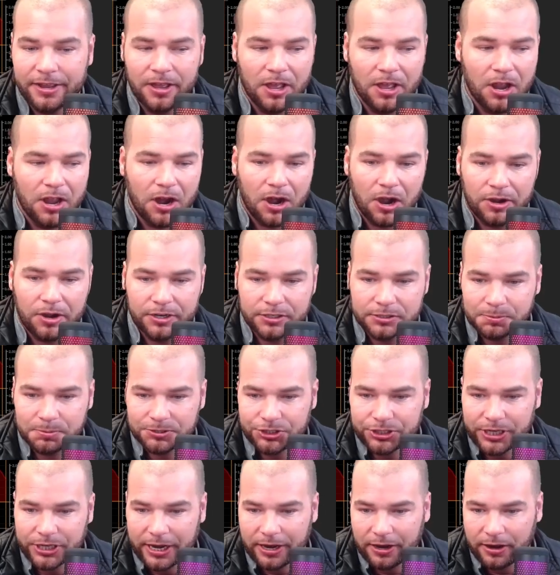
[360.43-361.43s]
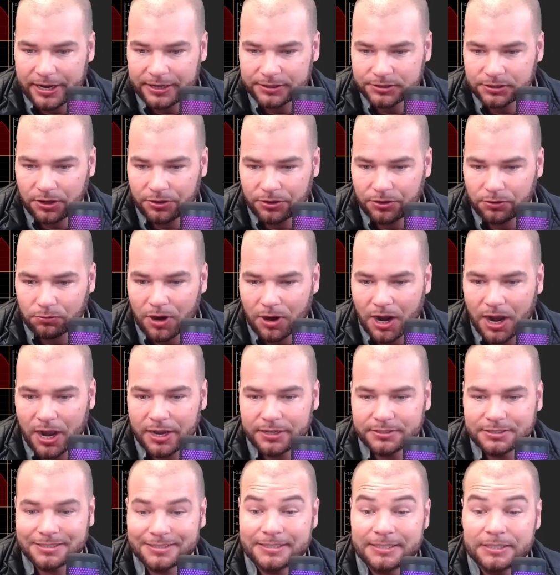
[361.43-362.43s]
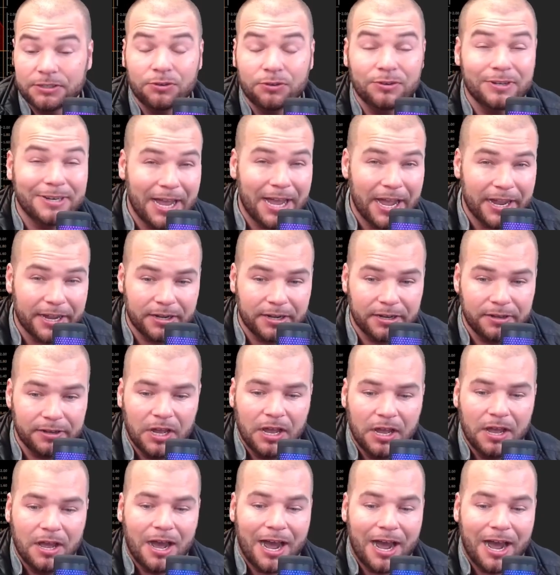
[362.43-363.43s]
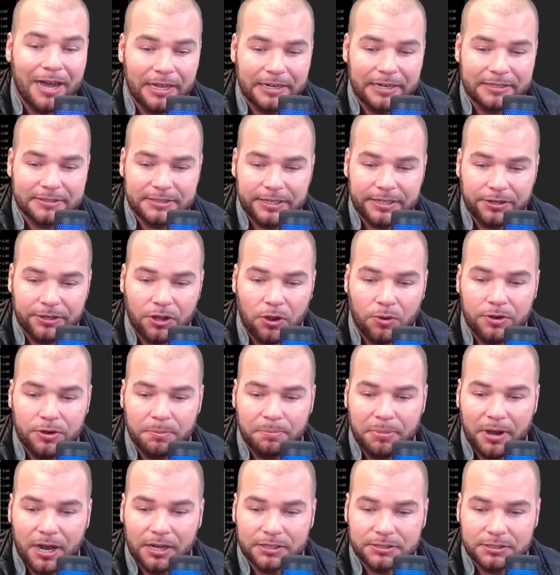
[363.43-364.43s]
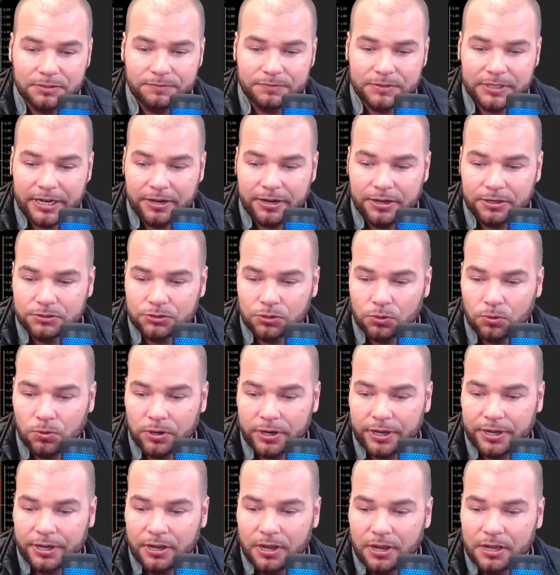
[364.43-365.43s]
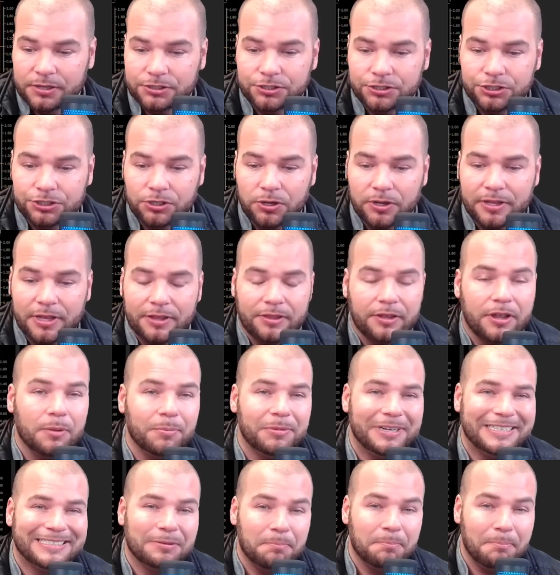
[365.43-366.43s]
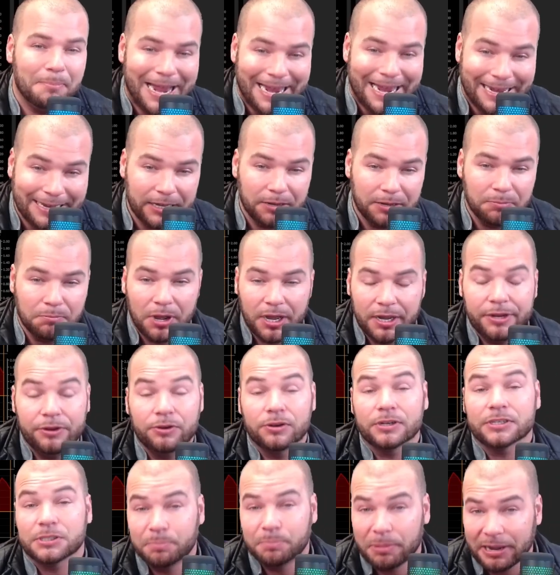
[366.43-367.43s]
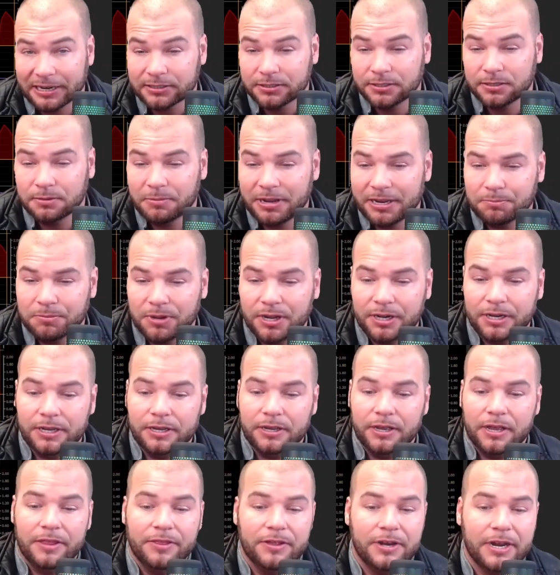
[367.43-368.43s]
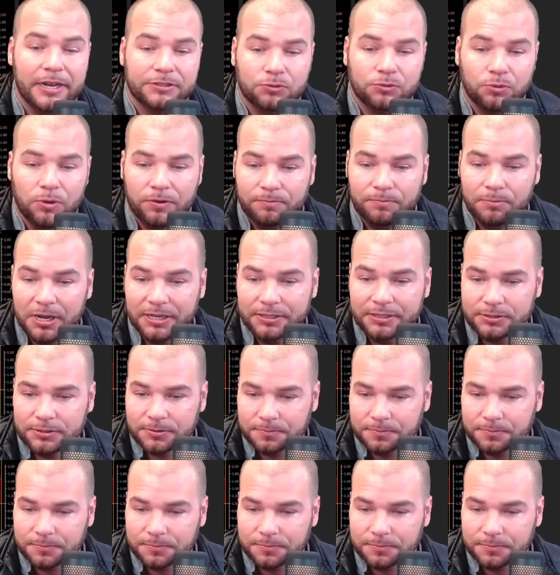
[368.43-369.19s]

Earnings per share is on the rise. It's still negative. I'd like to see it go into positive territory, just showing that the company is making money or expected to make money in the next 12 months.